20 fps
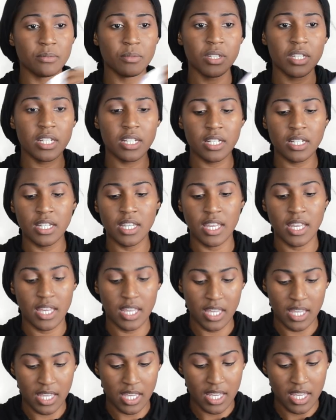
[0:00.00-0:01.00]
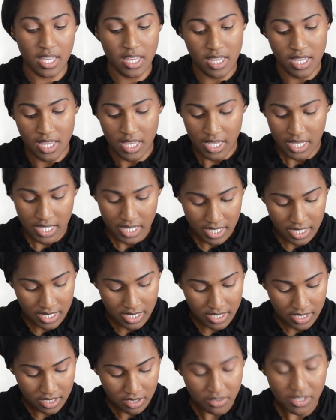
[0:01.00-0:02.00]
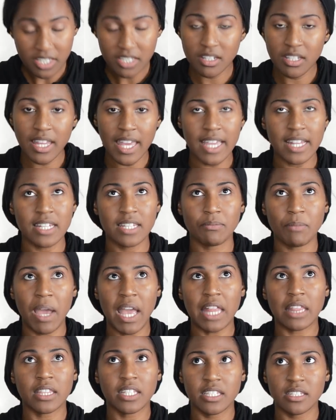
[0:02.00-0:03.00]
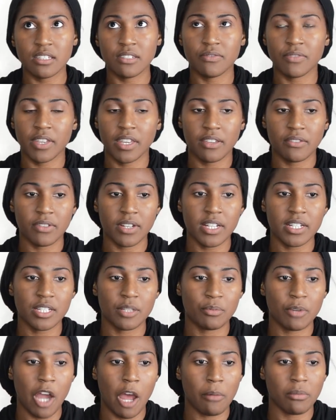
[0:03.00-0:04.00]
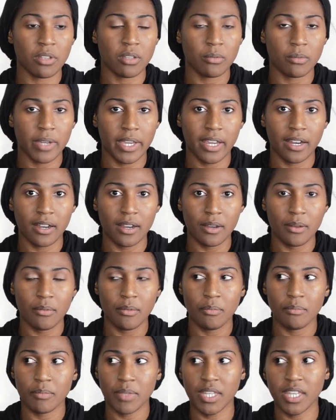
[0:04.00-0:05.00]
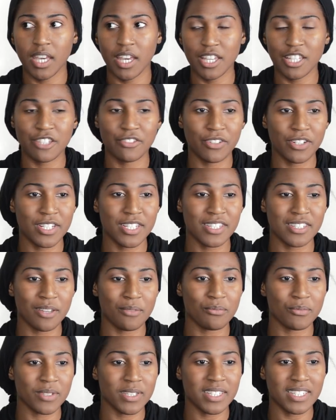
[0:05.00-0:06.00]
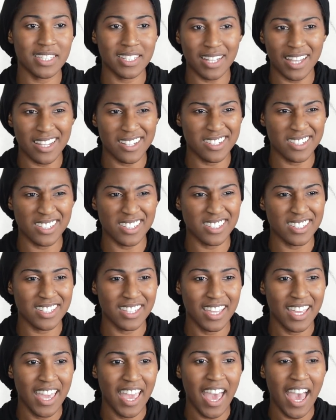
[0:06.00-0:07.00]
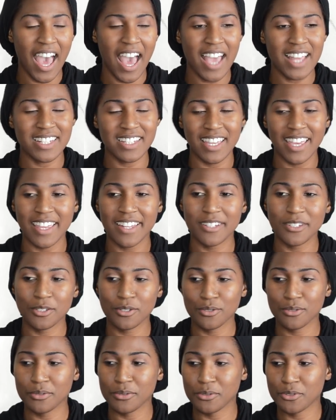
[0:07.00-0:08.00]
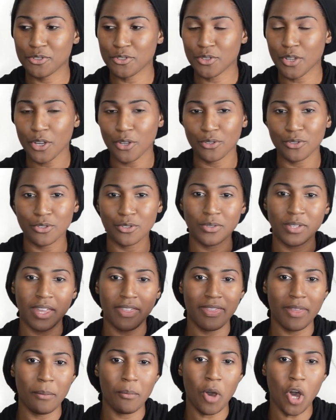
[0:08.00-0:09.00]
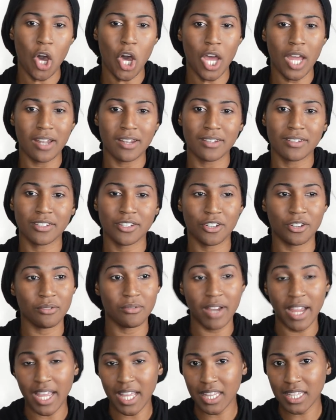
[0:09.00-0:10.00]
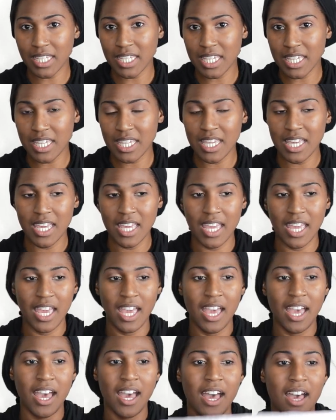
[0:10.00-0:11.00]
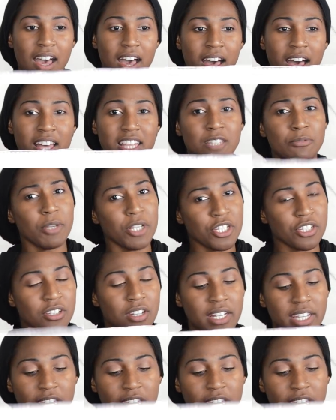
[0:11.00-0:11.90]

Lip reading: one is, so these are like my least favorite to probably wear because for some reason I tend to struggle to get them on correctly, especially on